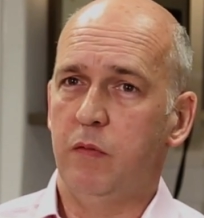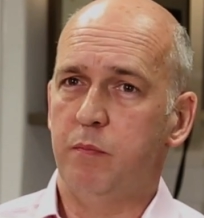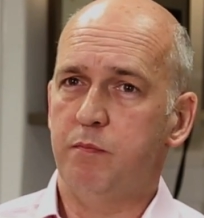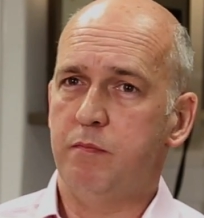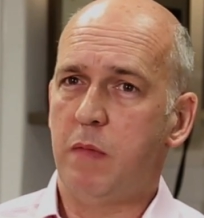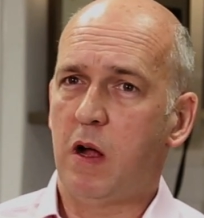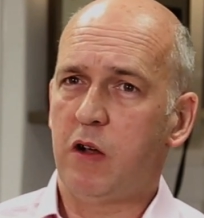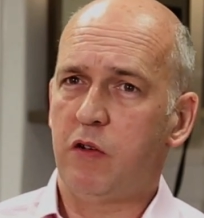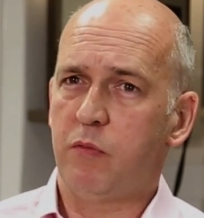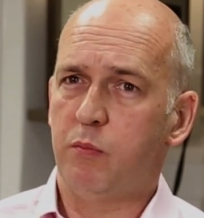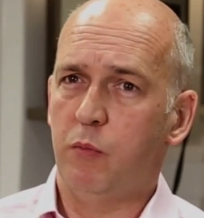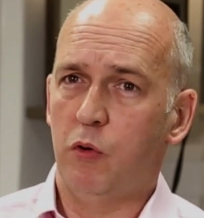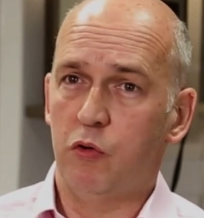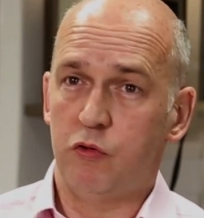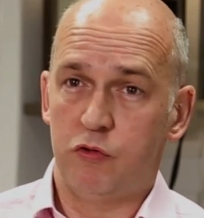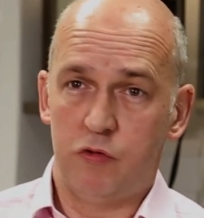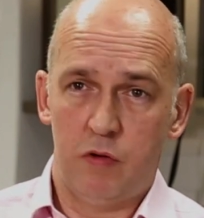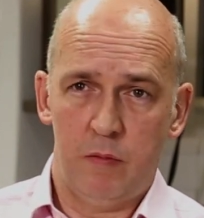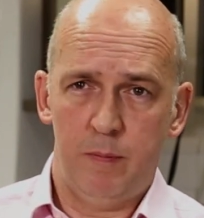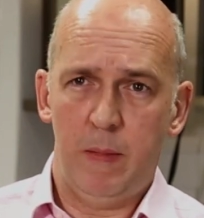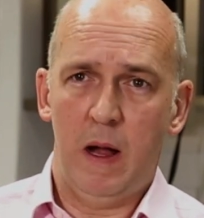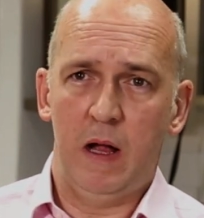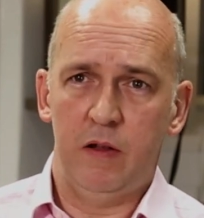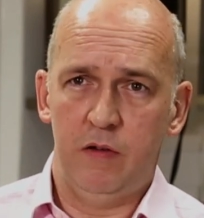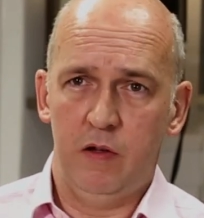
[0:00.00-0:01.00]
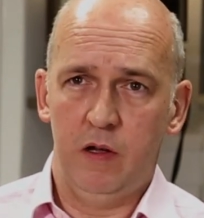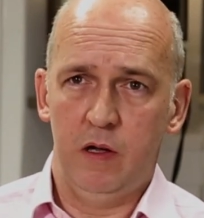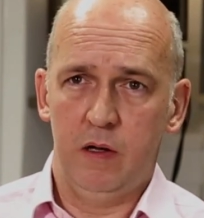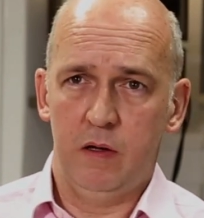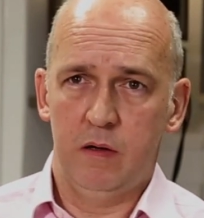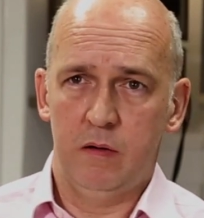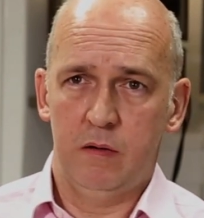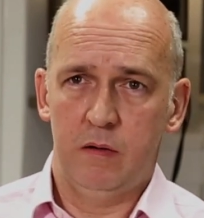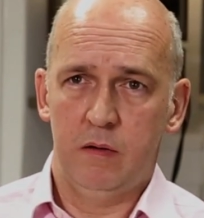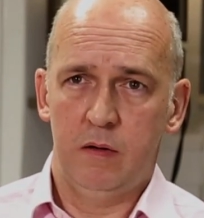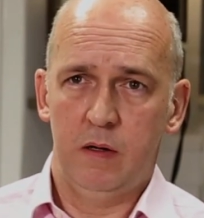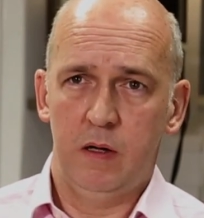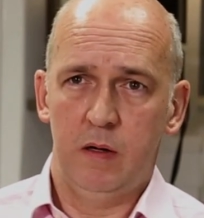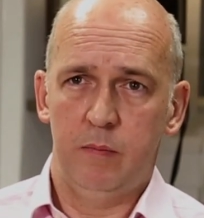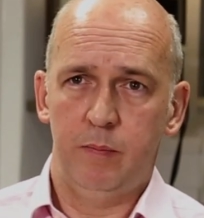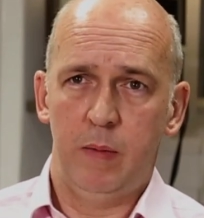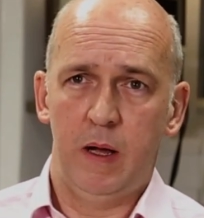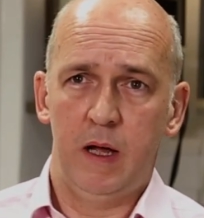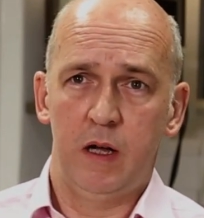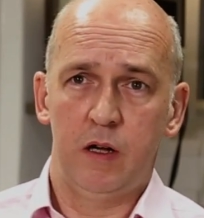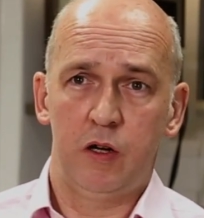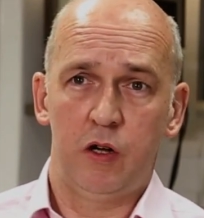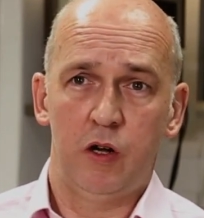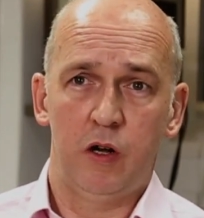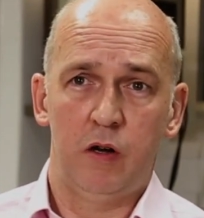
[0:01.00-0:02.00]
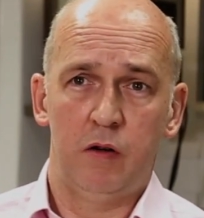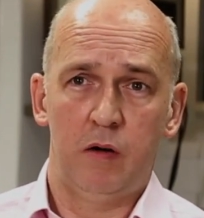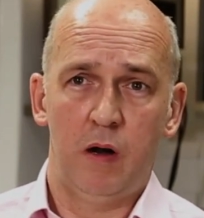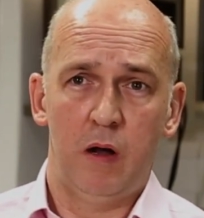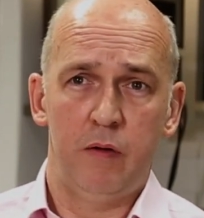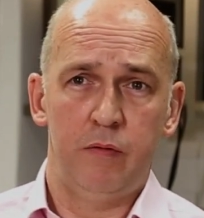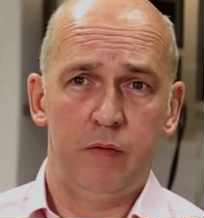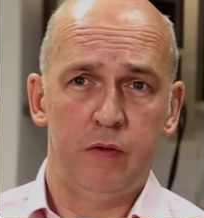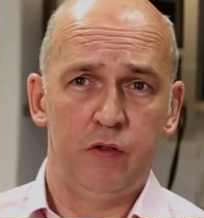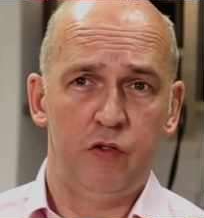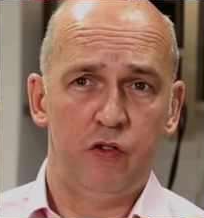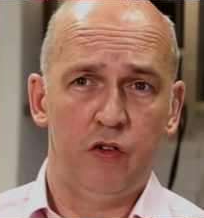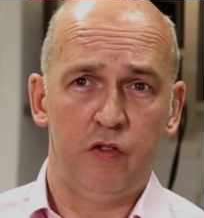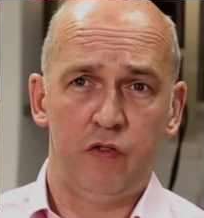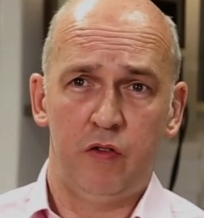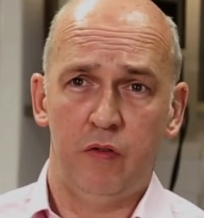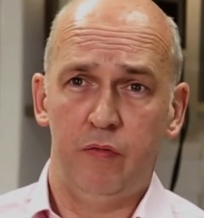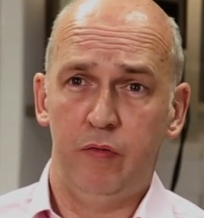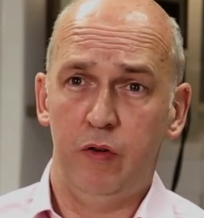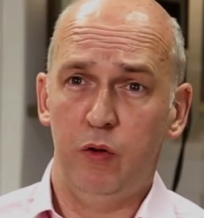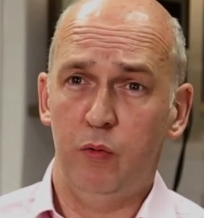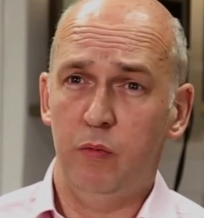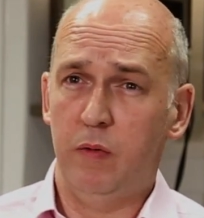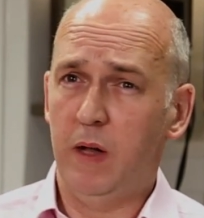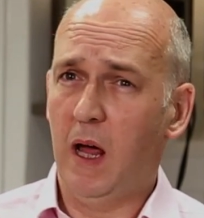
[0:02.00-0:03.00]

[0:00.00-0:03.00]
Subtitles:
much more dramatic. It may occur over just a few